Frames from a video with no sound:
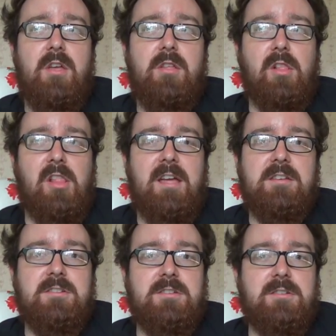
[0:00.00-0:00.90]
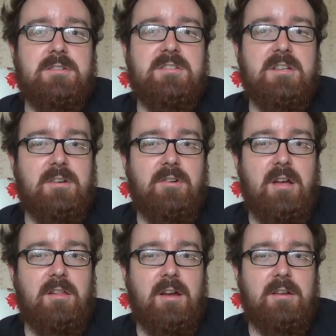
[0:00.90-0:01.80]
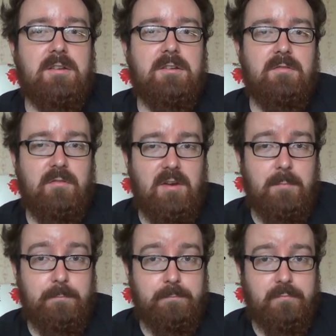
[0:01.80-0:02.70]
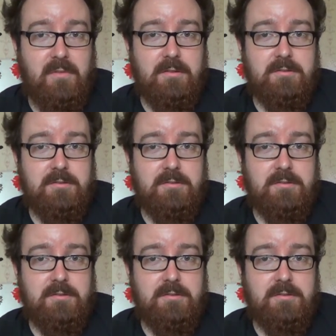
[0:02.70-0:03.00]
Less cigarette-like than them, I'd